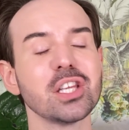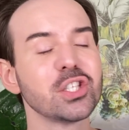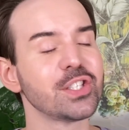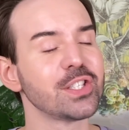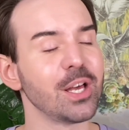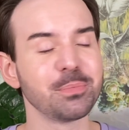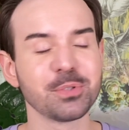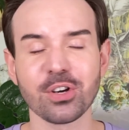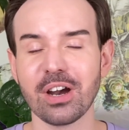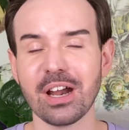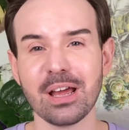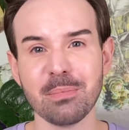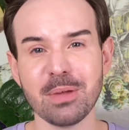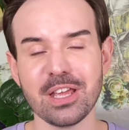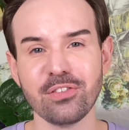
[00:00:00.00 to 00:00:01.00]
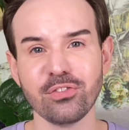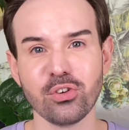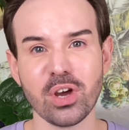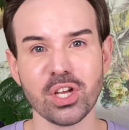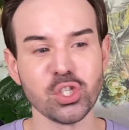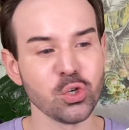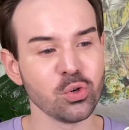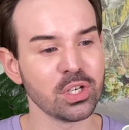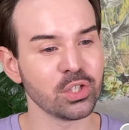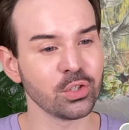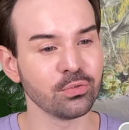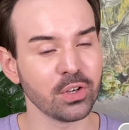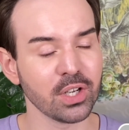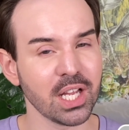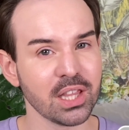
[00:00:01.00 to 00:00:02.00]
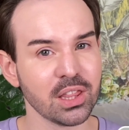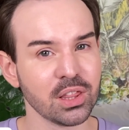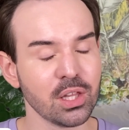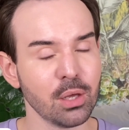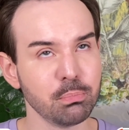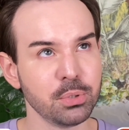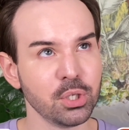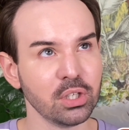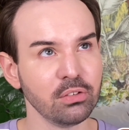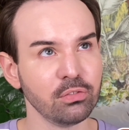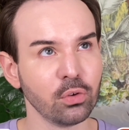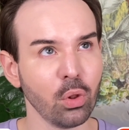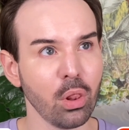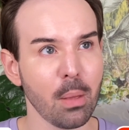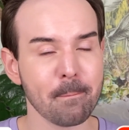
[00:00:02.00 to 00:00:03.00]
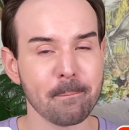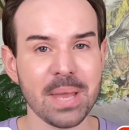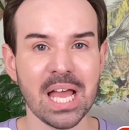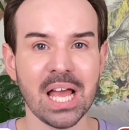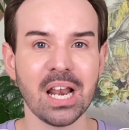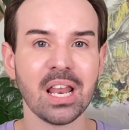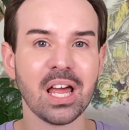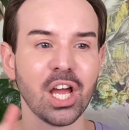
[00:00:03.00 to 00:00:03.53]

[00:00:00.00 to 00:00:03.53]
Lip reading: Subscribe if you are new, and don't forget the beautiful bell.